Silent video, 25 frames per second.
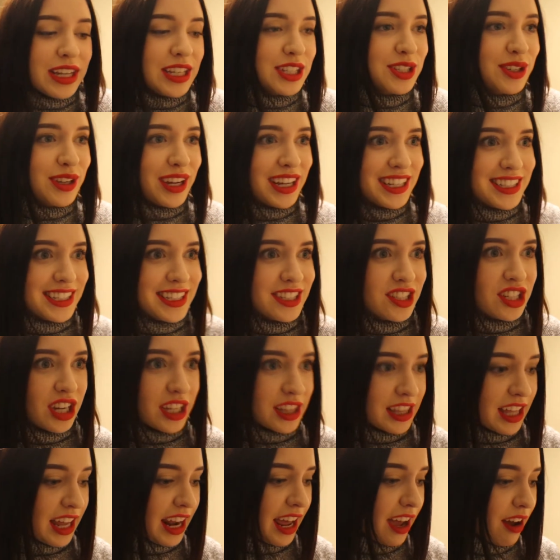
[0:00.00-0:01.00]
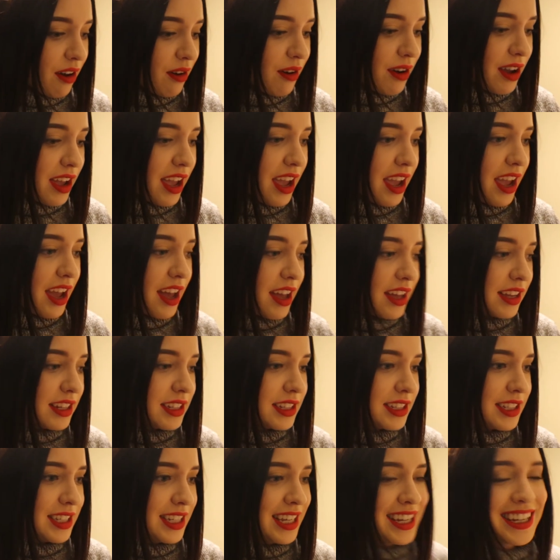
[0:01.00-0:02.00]
so you guys can check that out
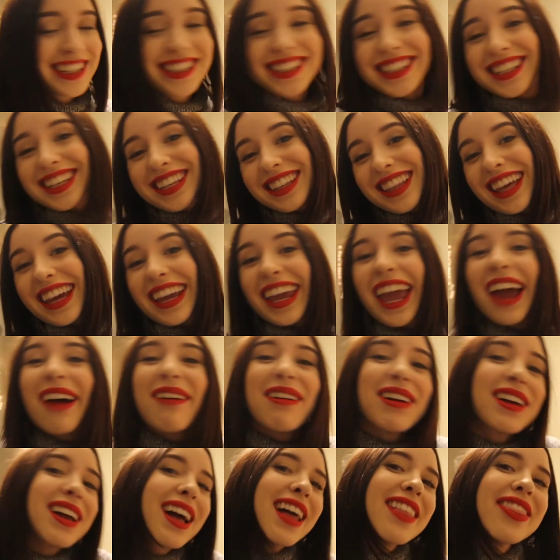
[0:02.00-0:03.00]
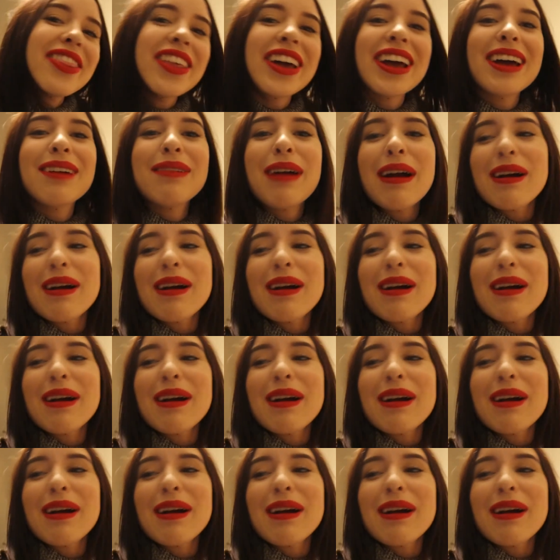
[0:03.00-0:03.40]
and see like how I got them,